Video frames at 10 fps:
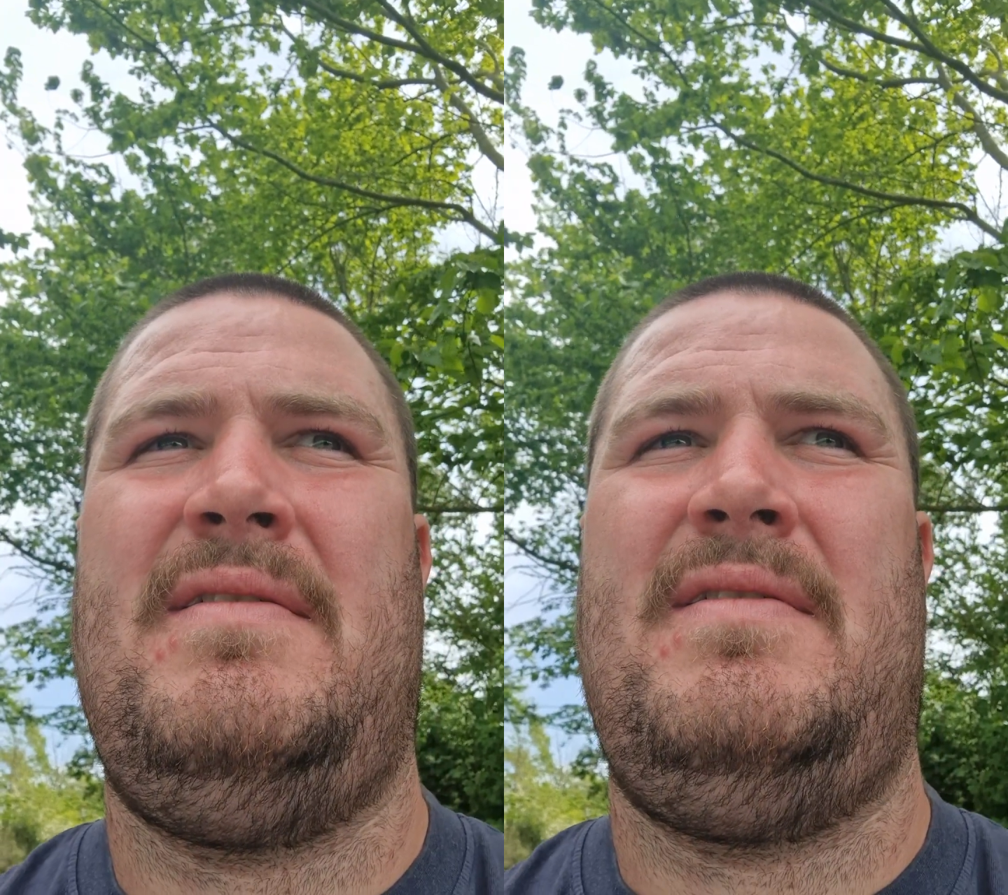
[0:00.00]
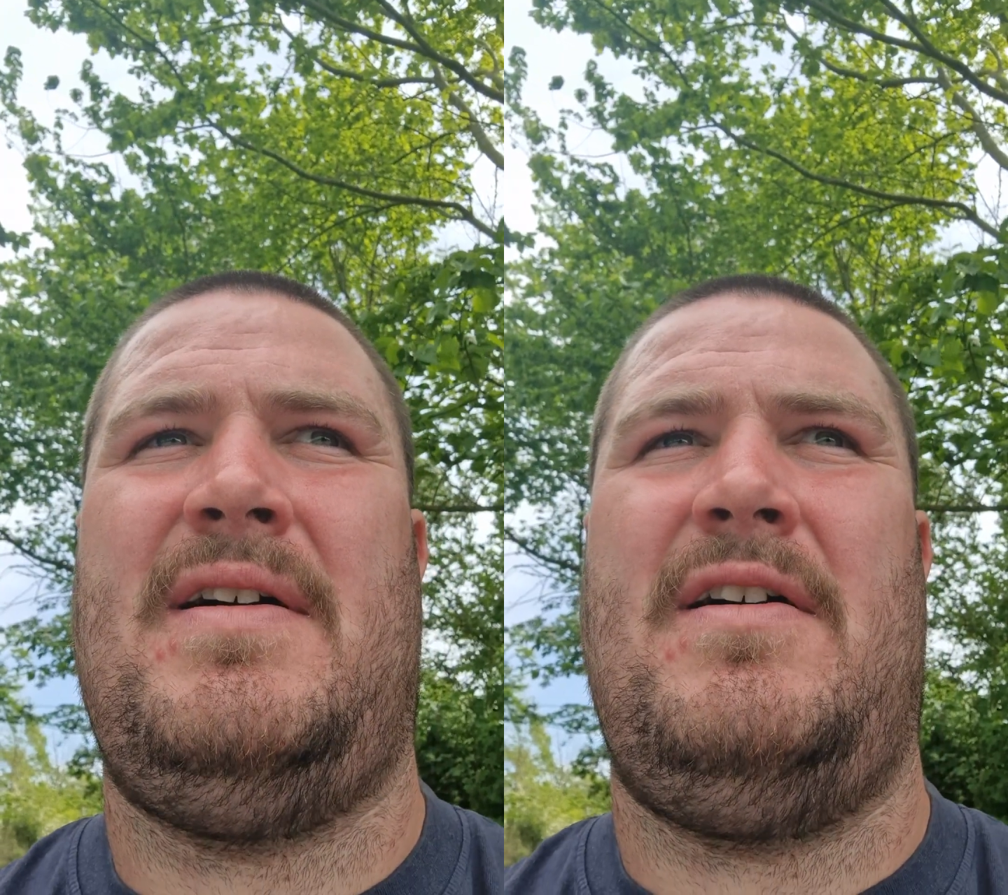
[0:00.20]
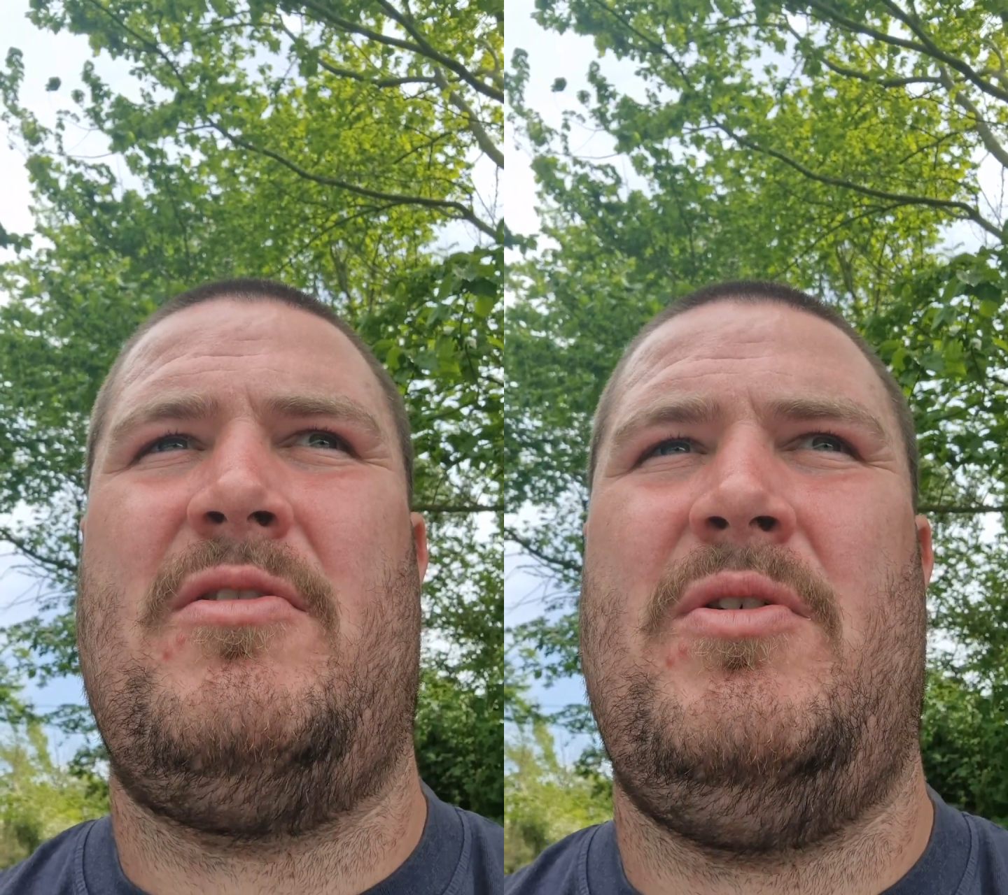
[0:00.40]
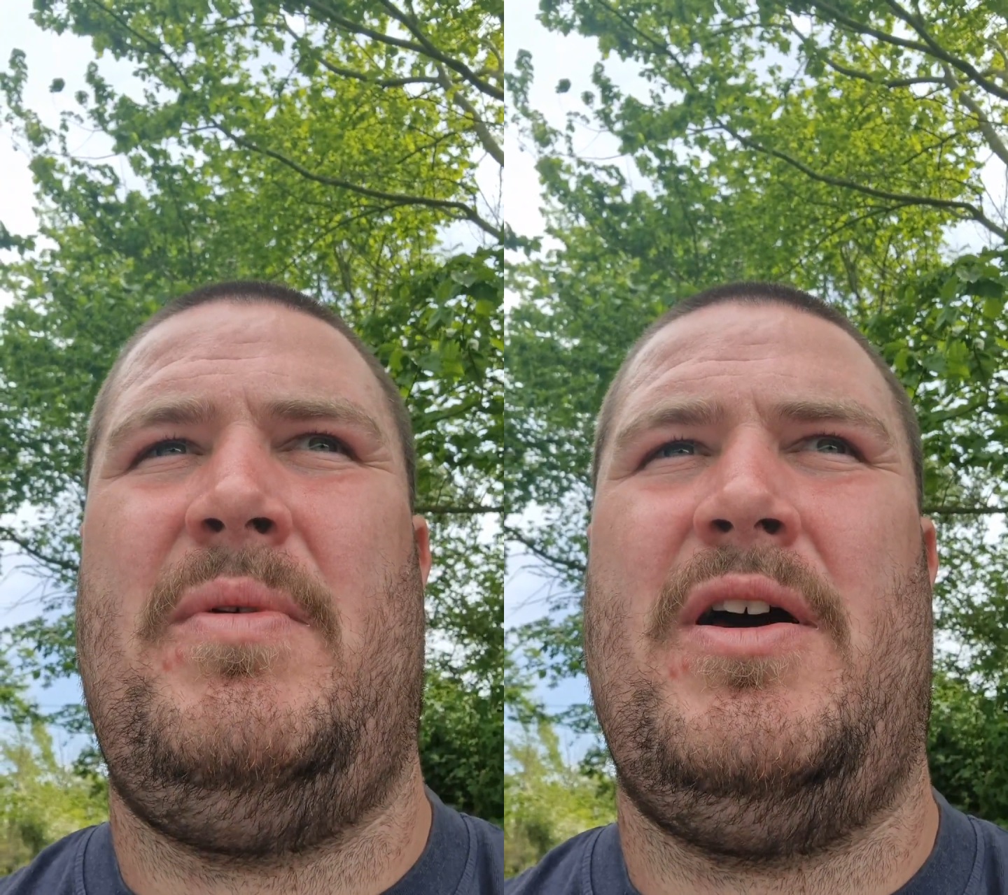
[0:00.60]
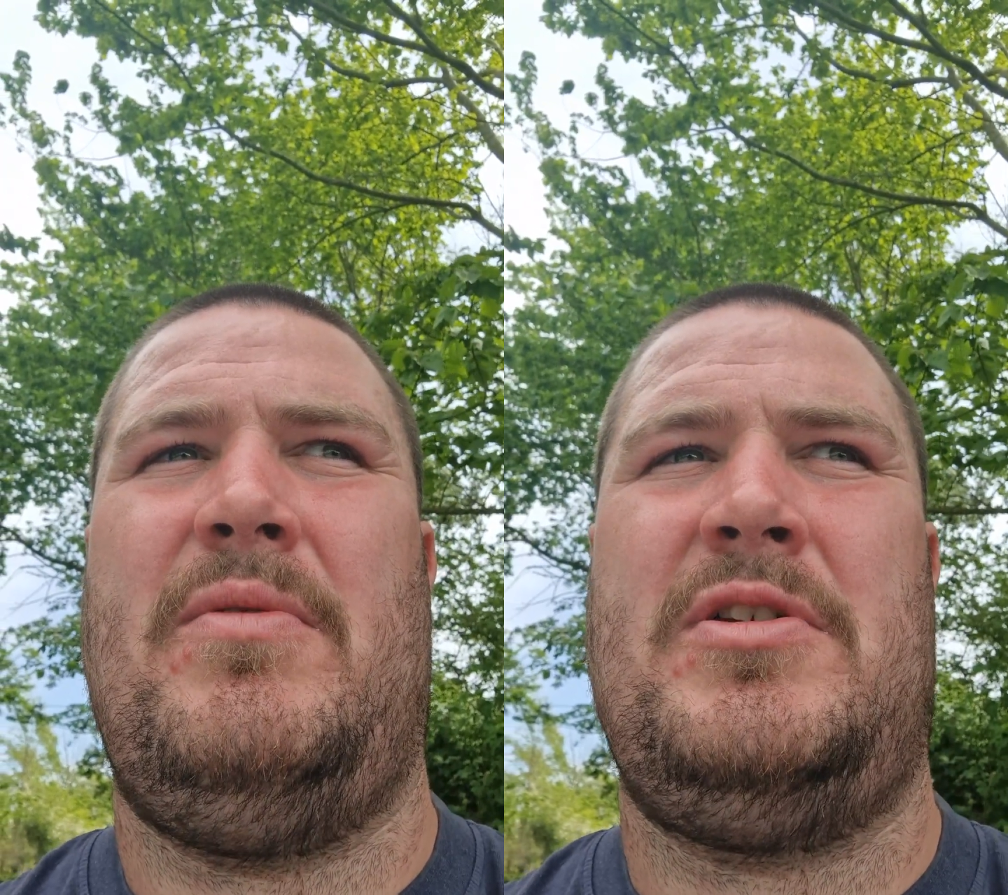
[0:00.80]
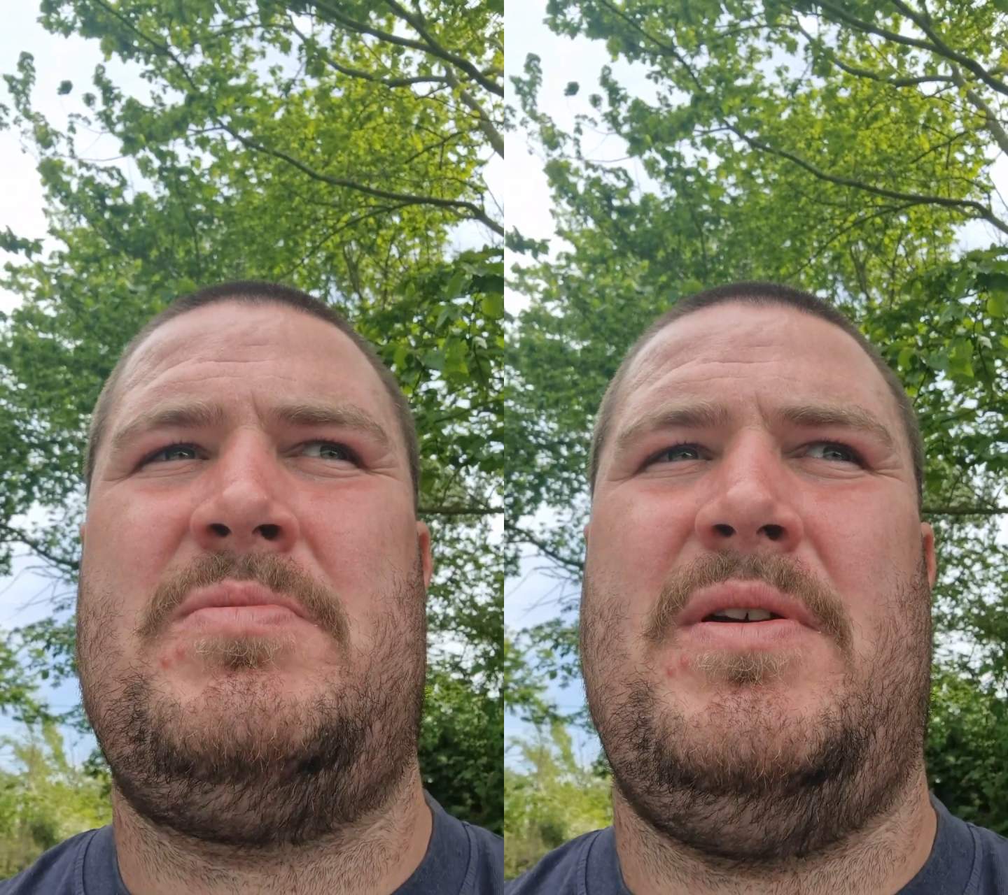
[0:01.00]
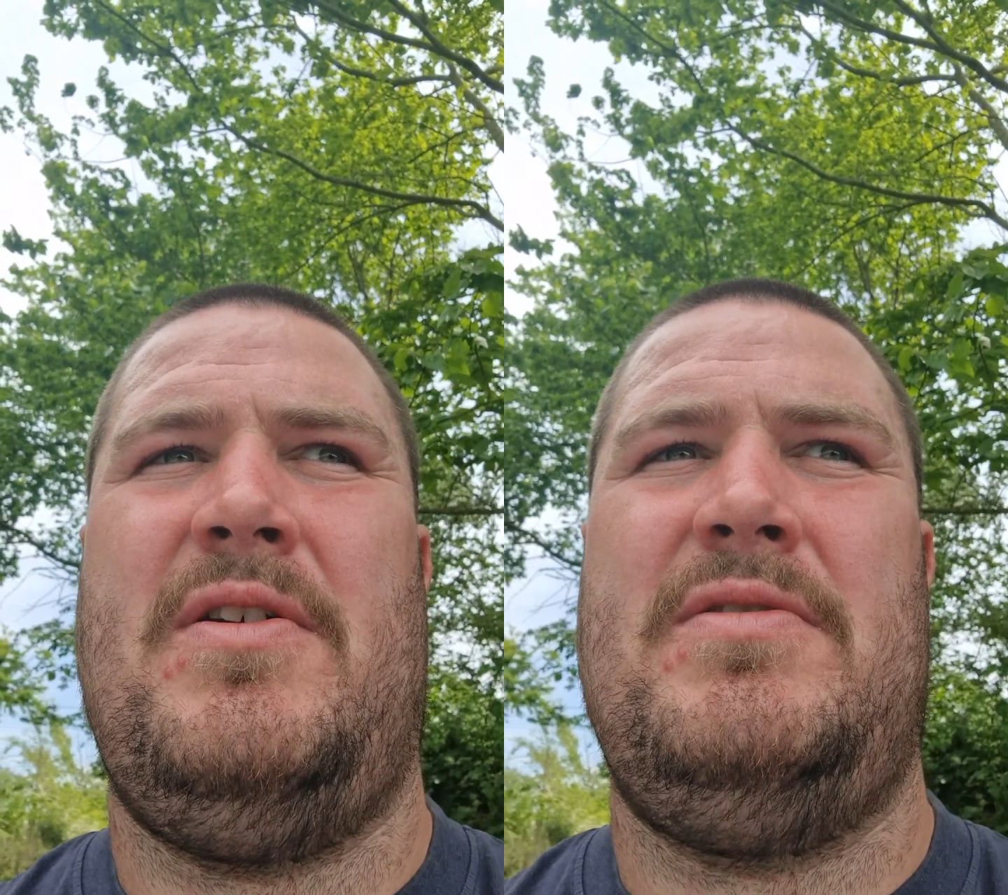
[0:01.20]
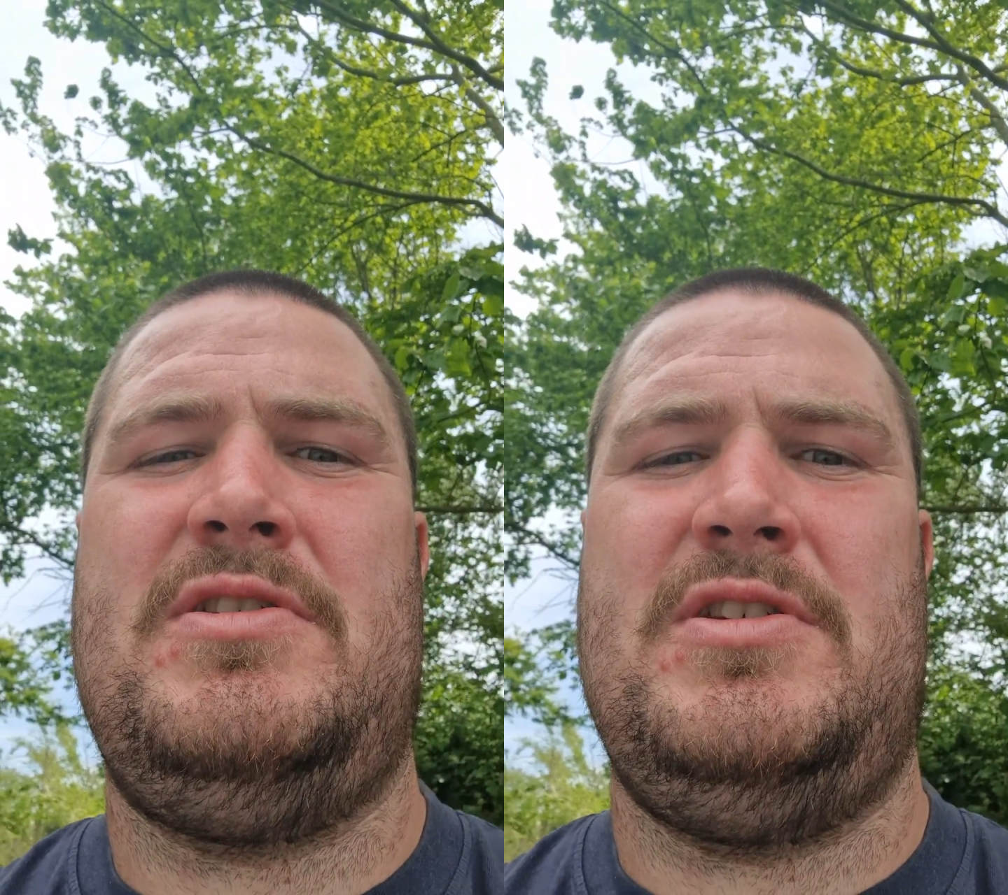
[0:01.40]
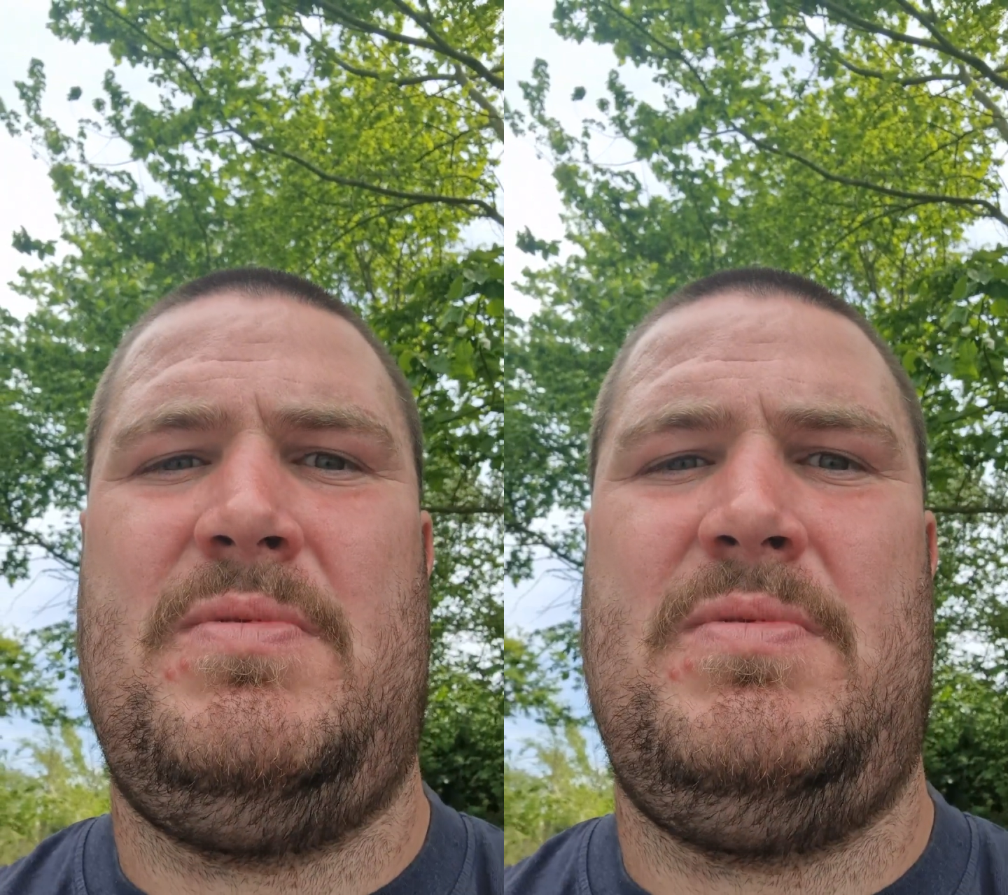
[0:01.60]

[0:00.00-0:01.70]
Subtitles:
talk about my own experiences,